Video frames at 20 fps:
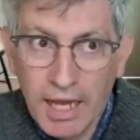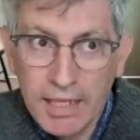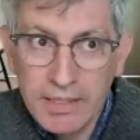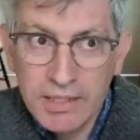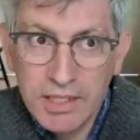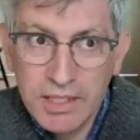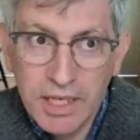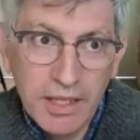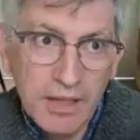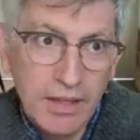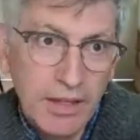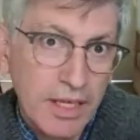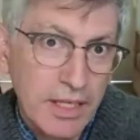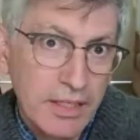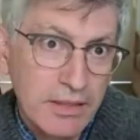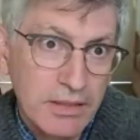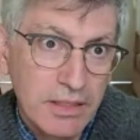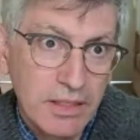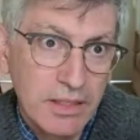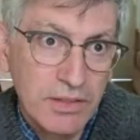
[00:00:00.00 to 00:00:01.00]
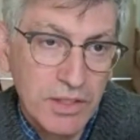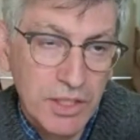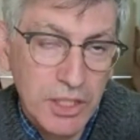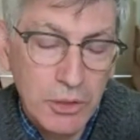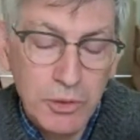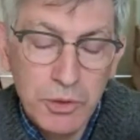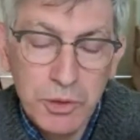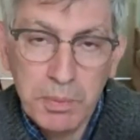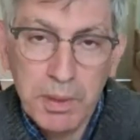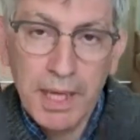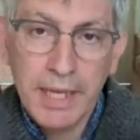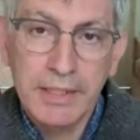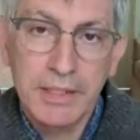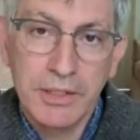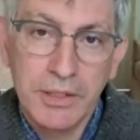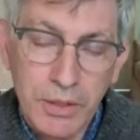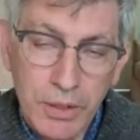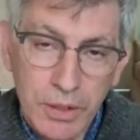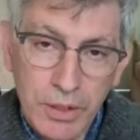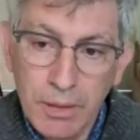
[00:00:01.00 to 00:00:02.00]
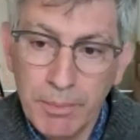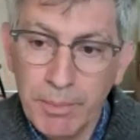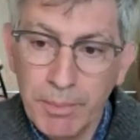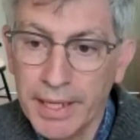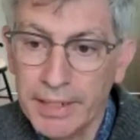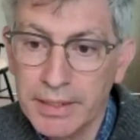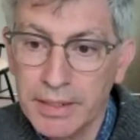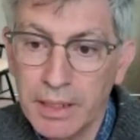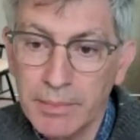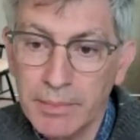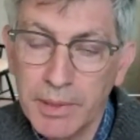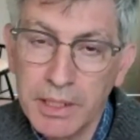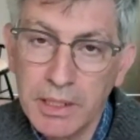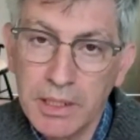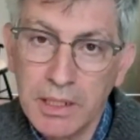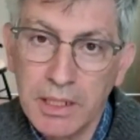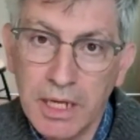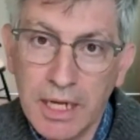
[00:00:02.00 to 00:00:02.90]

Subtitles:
say that the seed was planted during the pandemic.